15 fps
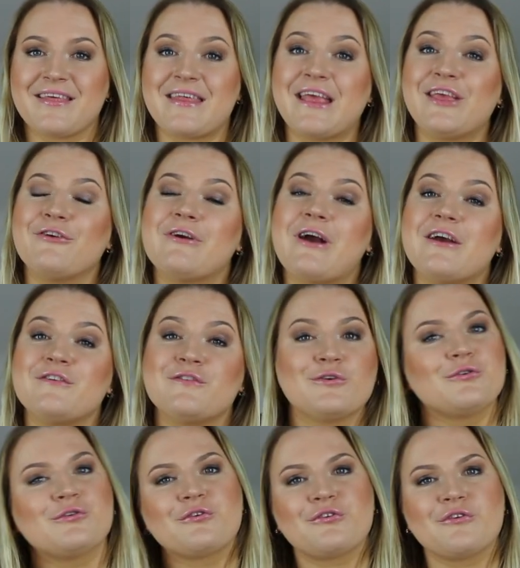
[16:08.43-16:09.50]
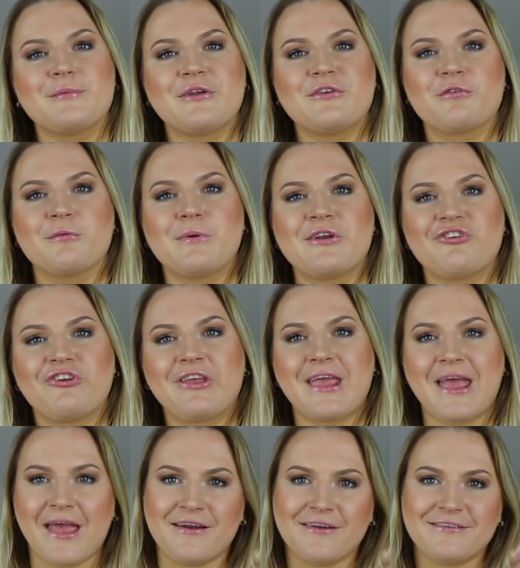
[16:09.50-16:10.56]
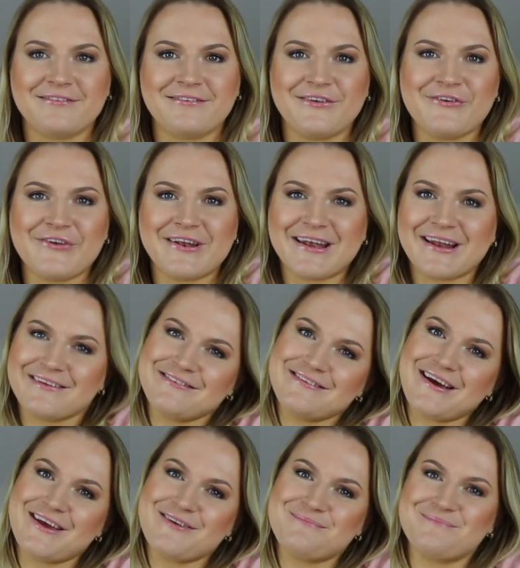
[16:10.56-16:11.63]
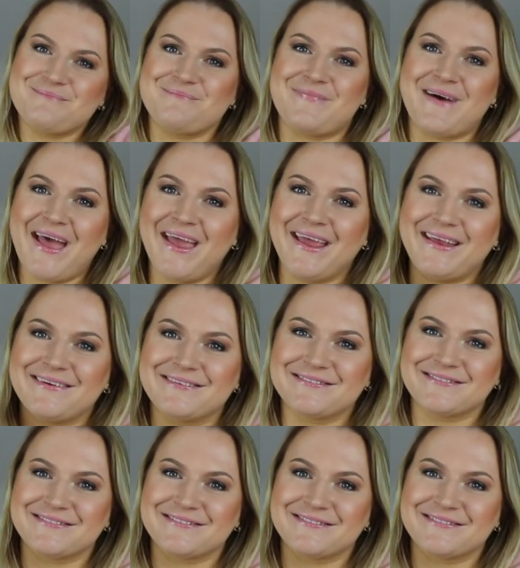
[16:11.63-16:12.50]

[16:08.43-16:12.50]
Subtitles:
Thank you guys so, so, so much for watching, and I'll see you again next time. Bye!